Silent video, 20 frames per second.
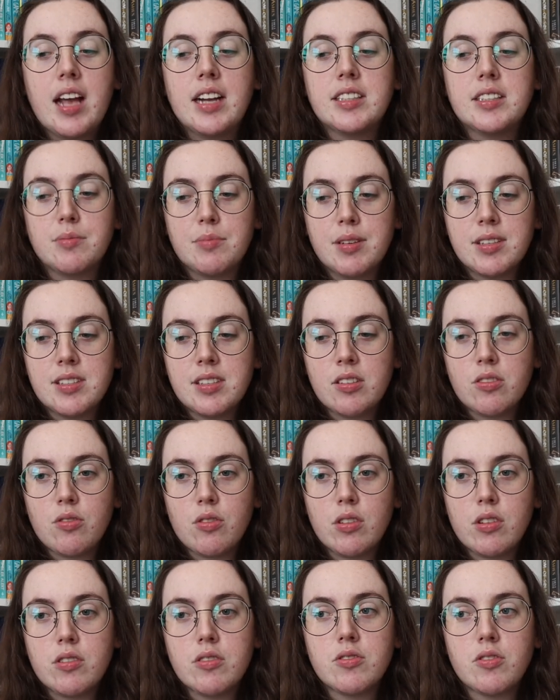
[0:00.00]
Domestic
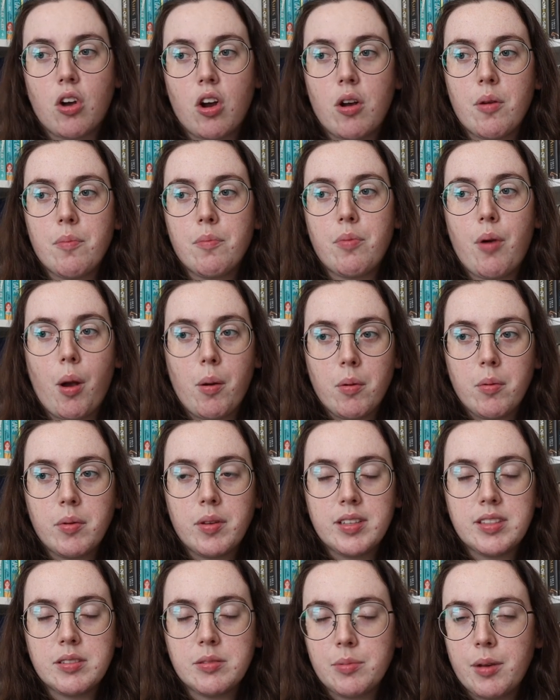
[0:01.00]
thrillers aren't
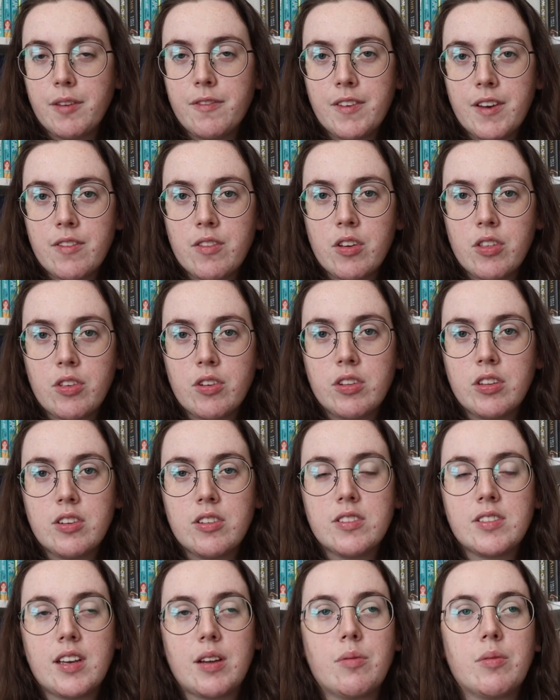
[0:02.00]
probably some of my favorite
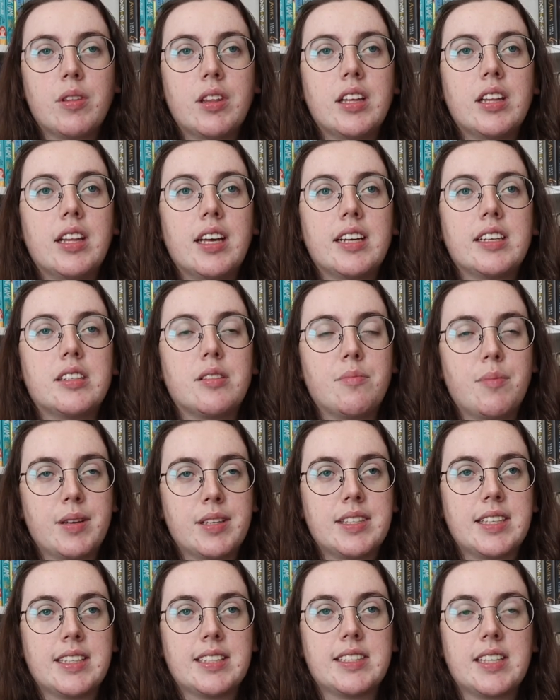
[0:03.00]
thrillers. I really like
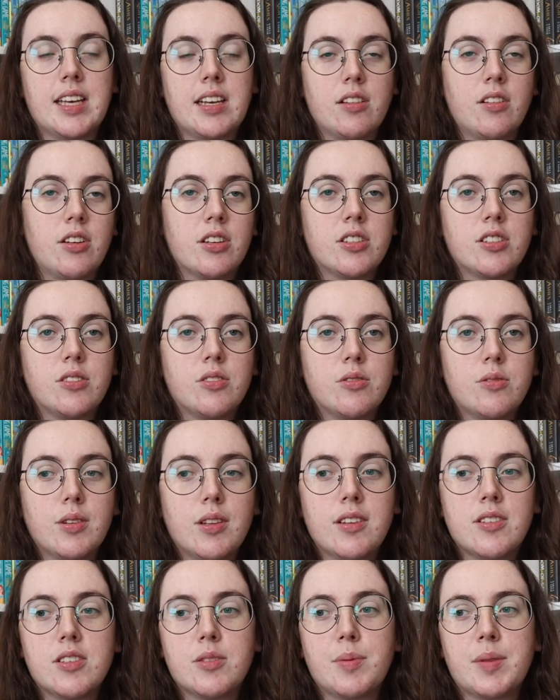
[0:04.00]
domestic psychological
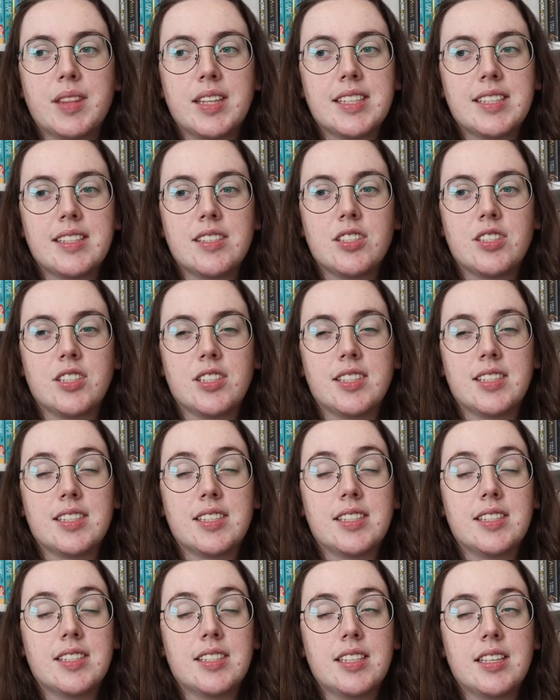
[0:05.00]
thrillers, but this is
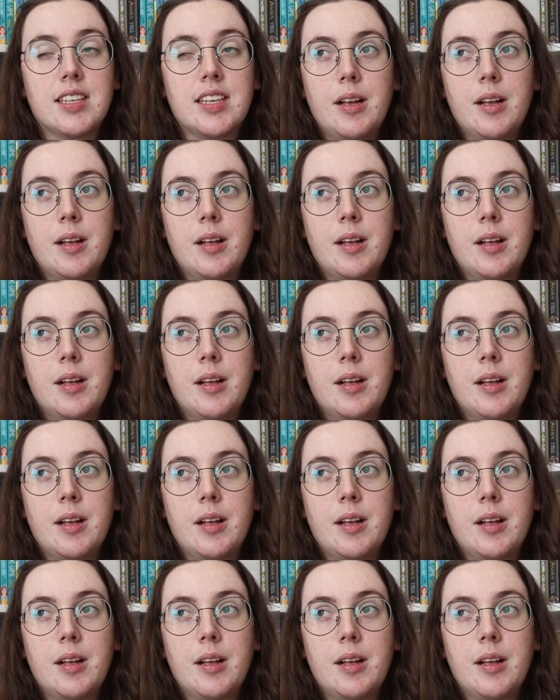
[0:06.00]
just